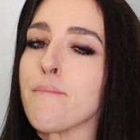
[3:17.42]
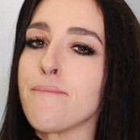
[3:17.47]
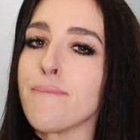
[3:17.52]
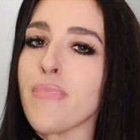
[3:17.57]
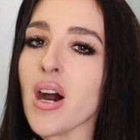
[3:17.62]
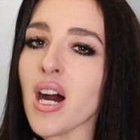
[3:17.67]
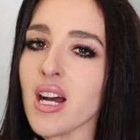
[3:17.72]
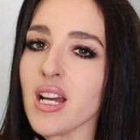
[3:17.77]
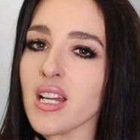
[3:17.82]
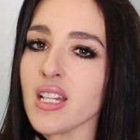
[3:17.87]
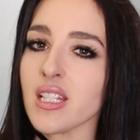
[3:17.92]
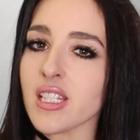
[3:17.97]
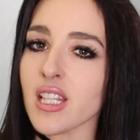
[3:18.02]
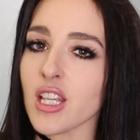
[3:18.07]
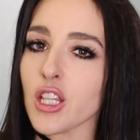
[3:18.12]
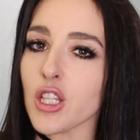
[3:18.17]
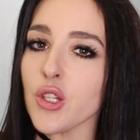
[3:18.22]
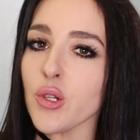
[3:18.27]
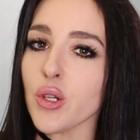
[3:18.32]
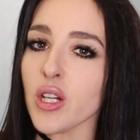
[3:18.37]
but
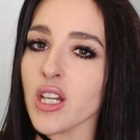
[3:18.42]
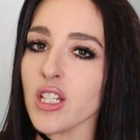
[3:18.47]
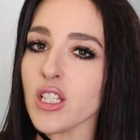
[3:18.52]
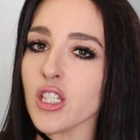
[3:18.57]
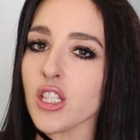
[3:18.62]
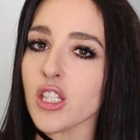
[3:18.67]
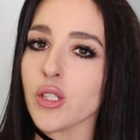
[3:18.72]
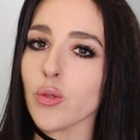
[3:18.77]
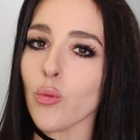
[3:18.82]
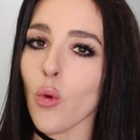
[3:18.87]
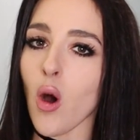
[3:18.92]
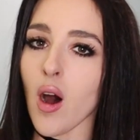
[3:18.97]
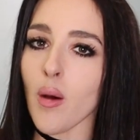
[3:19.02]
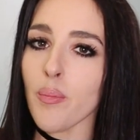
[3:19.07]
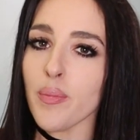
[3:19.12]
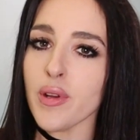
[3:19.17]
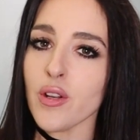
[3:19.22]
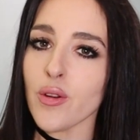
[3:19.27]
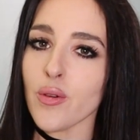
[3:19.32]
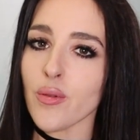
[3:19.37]
you can
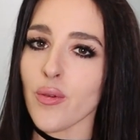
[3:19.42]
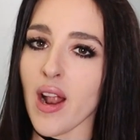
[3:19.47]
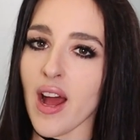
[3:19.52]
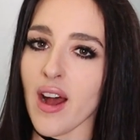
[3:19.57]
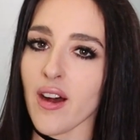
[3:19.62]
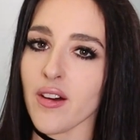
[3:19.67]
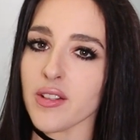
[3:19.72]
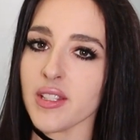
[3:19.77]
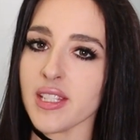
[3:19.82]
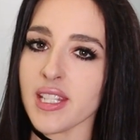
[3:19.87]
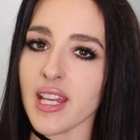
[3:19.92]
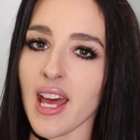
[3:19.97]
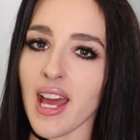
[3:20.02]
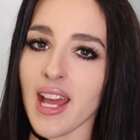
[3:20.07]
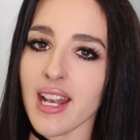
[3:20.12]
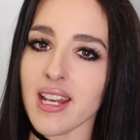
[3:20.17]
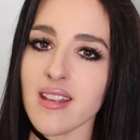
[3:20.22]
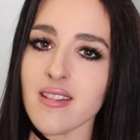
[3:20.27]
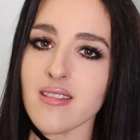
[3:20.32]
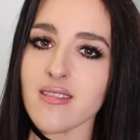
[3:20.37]
swap it around to
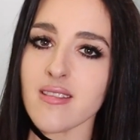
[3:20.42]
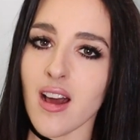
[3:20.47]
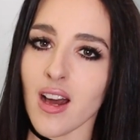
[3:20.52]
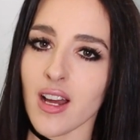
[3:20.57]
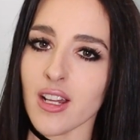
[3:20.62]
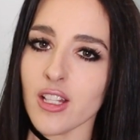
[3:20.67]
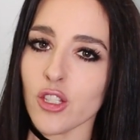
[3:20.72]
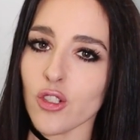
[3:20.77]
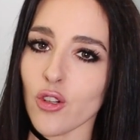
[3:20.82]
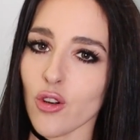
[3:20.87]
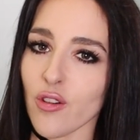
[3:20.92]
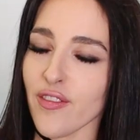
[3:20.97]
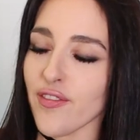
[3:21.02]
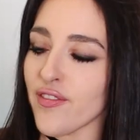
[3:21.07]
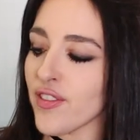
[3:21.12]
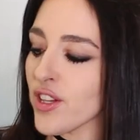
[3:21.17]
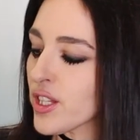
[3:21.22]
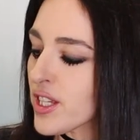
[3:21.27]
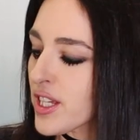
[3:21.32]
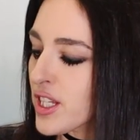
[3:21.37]
any nuts or
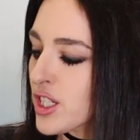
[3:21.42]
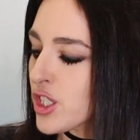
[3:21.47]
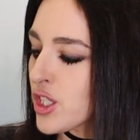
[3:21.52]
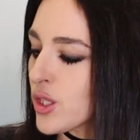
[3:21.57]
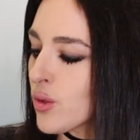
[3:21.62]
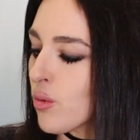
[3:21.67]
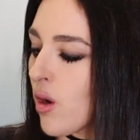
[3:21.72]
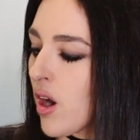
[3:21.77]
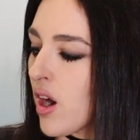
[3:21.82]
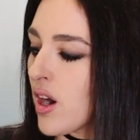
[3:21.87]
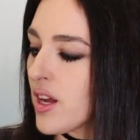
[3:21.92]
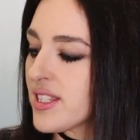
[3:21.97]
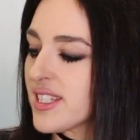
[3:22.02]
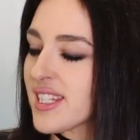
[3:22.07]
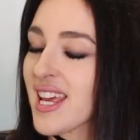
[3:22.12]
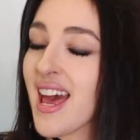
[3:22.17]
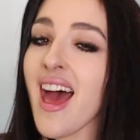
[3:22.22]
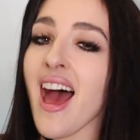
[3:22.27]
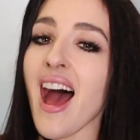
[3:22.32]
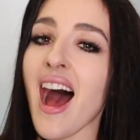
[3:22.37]
fillings you
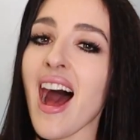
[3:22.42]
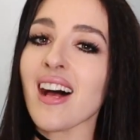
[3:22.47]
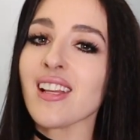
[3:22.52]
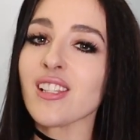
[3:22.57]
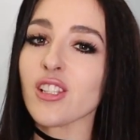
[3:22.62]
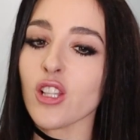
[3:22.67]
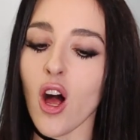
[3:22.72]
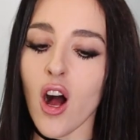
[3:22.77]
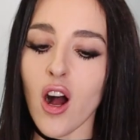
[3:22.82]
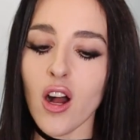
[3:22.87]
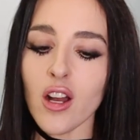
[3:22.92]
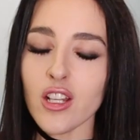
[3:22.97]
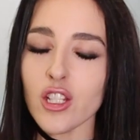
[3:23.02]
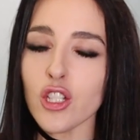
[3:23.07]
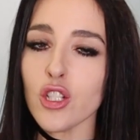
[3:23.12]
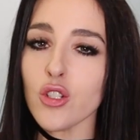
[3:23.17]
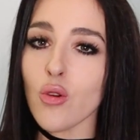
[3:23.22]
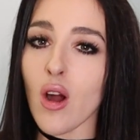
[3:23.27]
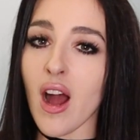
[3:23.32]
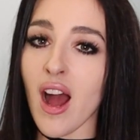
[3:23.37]
want as long
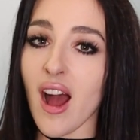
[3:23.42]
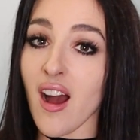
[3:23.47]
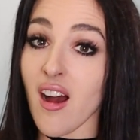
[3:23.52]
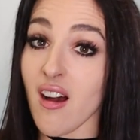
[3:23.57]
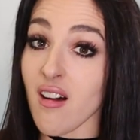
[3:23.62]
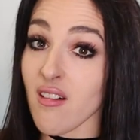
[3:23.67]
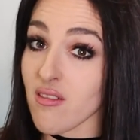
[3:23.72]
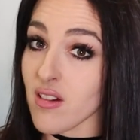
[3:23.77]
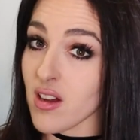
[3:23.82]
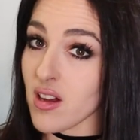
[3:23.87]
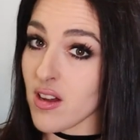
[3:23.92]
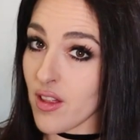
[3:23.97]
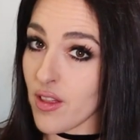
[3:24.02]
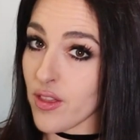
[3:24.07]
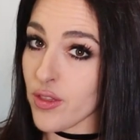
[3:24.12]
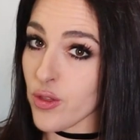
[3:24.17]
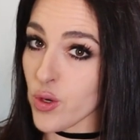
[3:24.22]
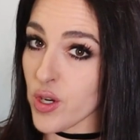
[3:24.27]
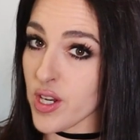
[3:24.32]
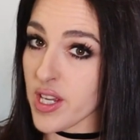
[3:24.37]
as you have
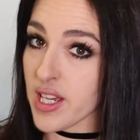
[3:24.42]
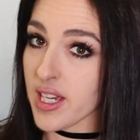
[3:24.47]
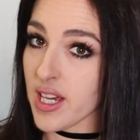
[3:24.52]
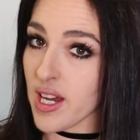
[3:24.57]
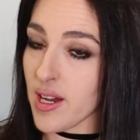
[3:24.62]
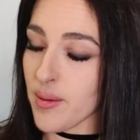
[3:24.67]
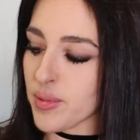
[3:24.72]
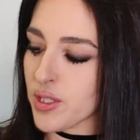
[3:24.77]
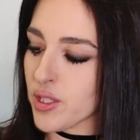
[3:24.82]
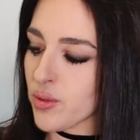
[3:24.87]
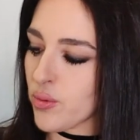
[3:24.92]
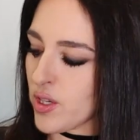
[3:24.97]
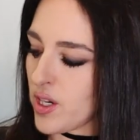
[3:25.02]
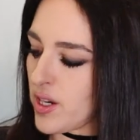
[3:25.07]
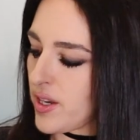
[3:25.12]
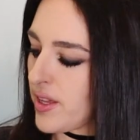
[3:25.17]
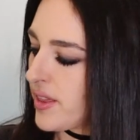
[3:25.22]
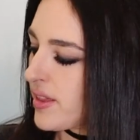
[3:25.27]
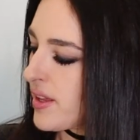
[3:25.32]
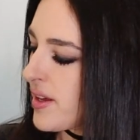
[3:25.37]
3 cups
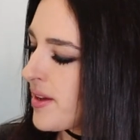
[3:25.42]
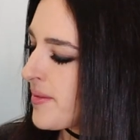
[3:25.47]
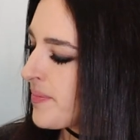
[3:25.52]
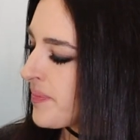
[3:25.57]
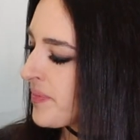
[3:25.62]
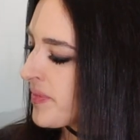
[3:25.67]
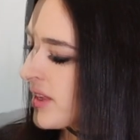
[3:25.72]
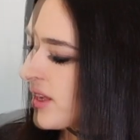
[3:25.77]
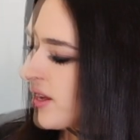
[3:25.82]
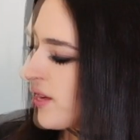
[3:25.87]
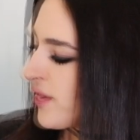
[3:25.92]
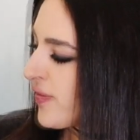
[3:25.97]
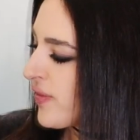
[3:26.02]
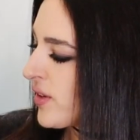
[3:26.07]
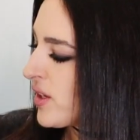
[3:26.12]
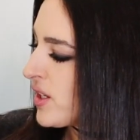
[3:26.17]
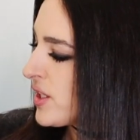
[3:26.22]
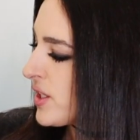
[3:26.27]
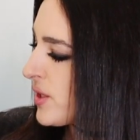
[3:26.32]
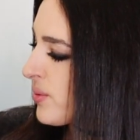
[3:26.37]
worth. So
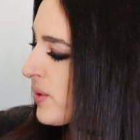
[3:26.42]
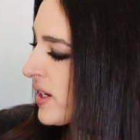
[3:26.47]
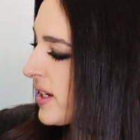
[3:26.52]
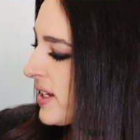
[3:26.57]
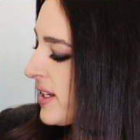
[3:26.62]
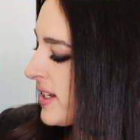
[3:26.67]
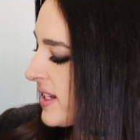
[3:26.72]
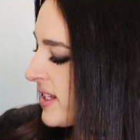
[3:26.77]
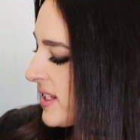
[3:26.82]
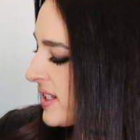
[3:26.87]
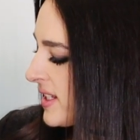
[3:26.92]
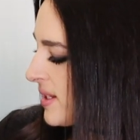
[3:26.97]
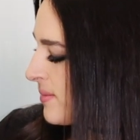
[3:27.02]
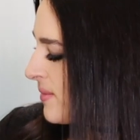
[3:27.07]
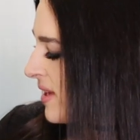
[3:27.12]
first we're gonna need to